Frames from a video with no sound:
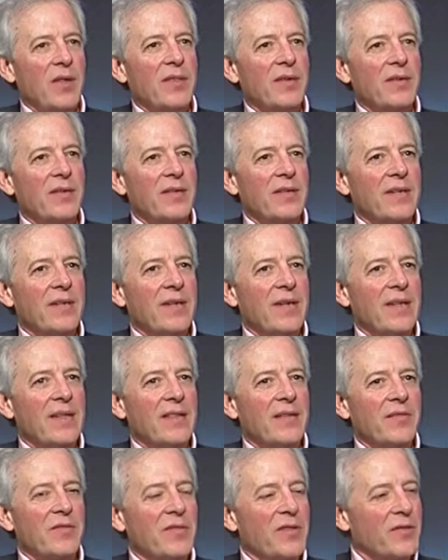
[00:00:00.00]

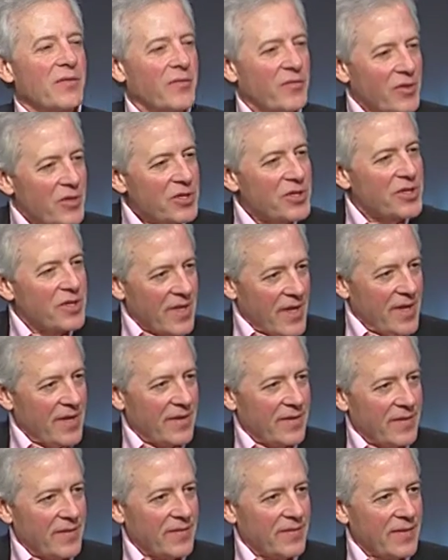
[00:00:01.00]
the first thing,
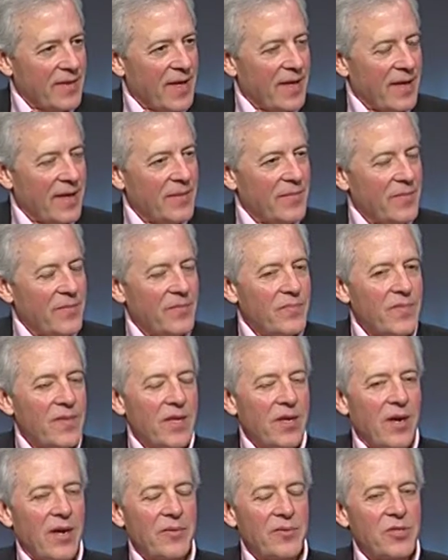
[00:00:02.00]

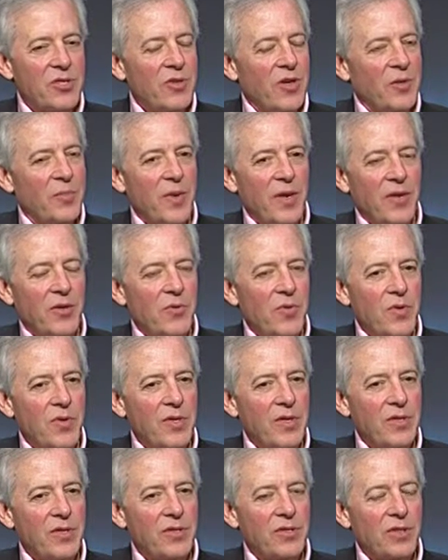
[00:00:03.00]
you know, I was struck by a quote
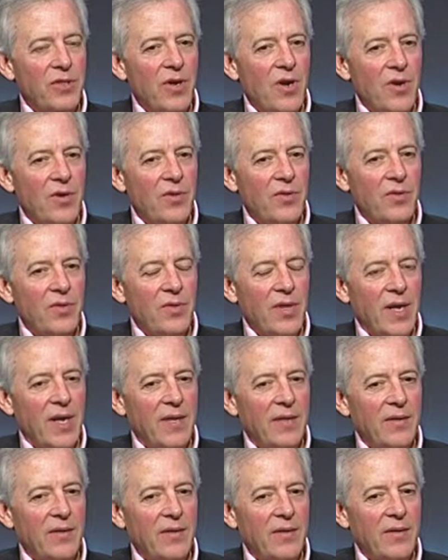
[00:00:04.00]
years ago
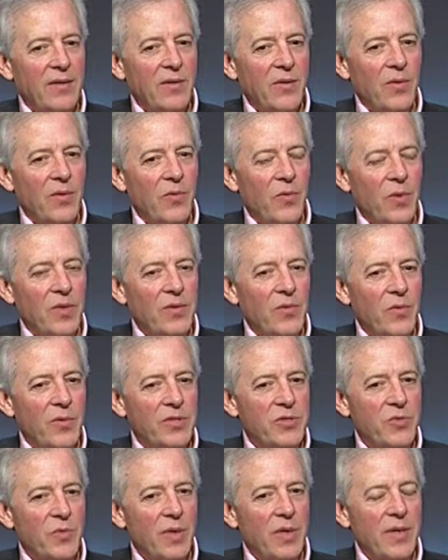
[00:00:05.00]
that
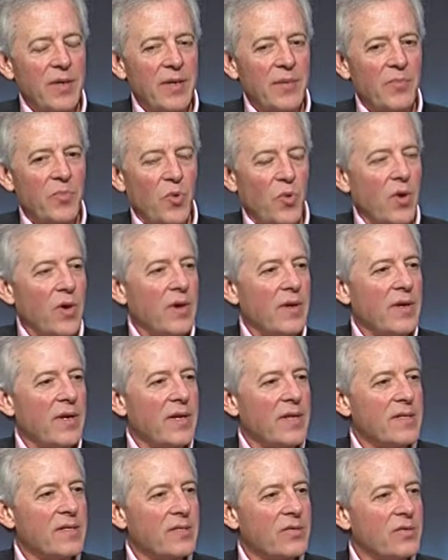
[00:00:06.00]
what's really important
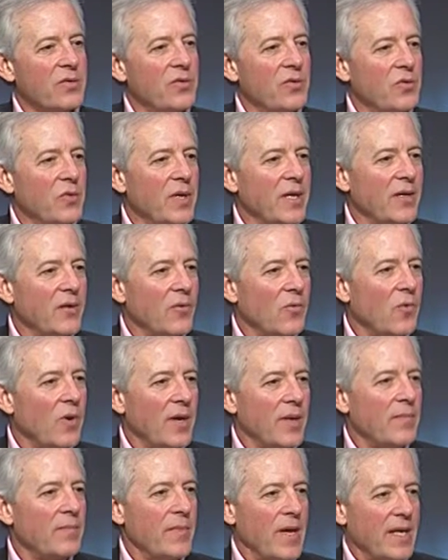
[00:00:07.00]
is doing
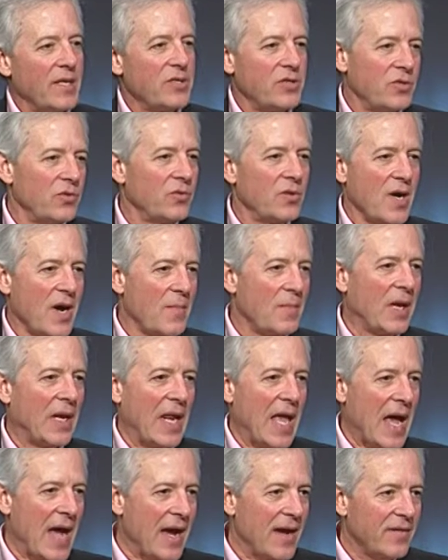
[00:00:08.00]
what makes you come
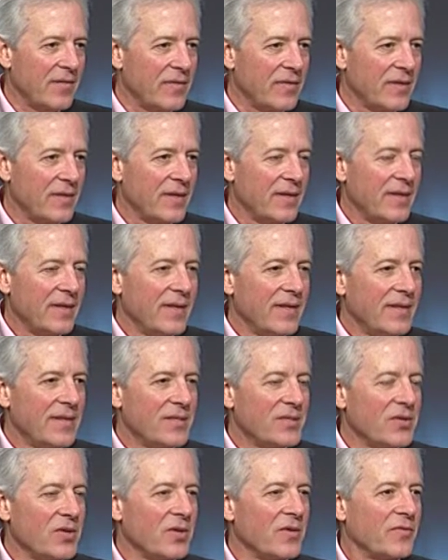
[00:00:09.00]
alive.
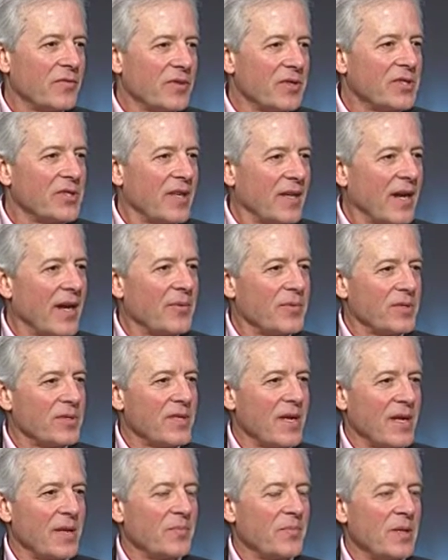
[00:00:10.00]
So the first thing I would
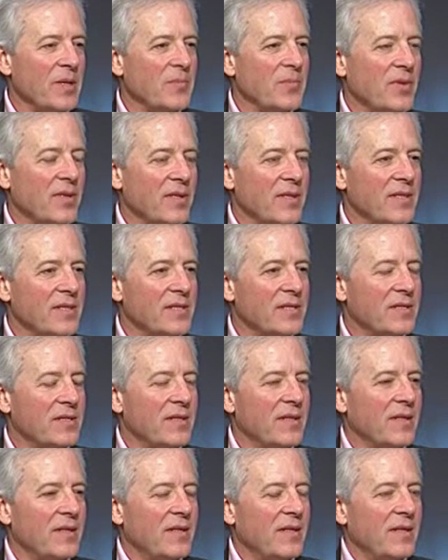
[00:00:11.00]
say to people is
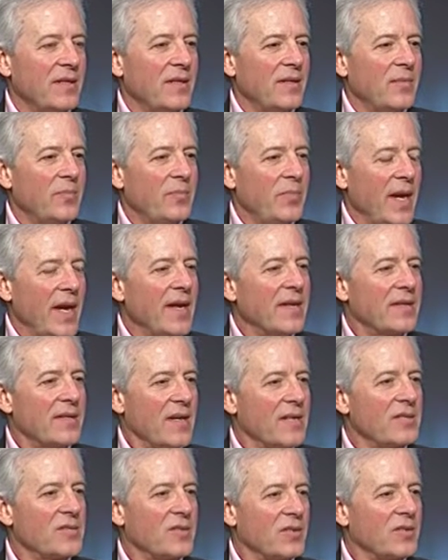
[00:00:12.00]
pay
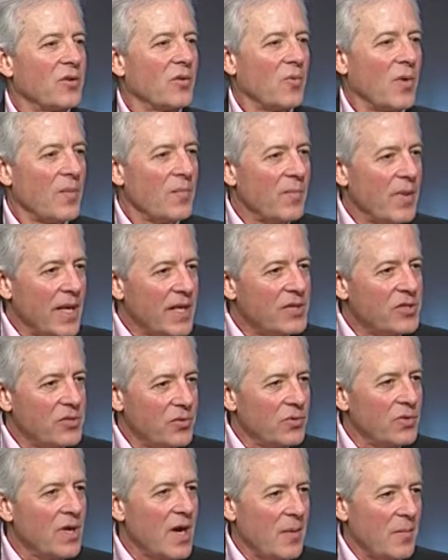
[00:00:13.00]
attention to what makes
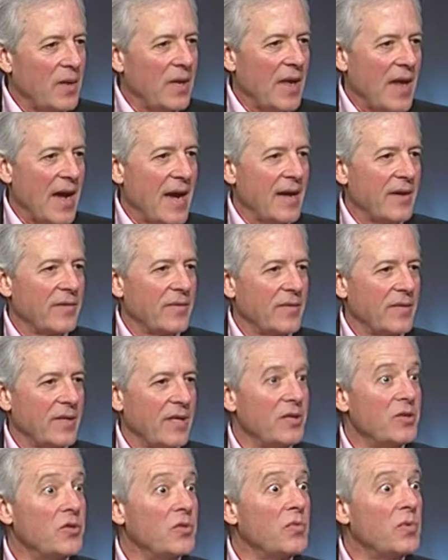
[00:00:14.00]
you come alive
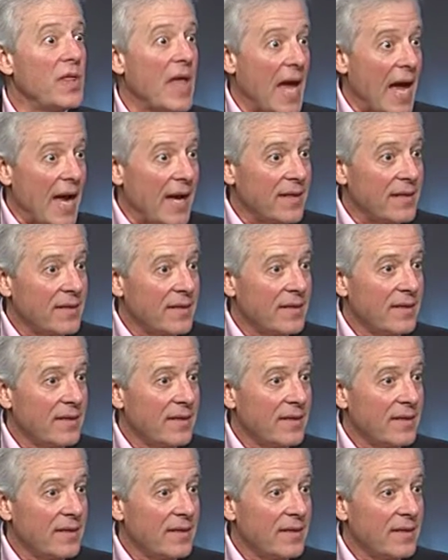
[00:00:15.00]
and do that.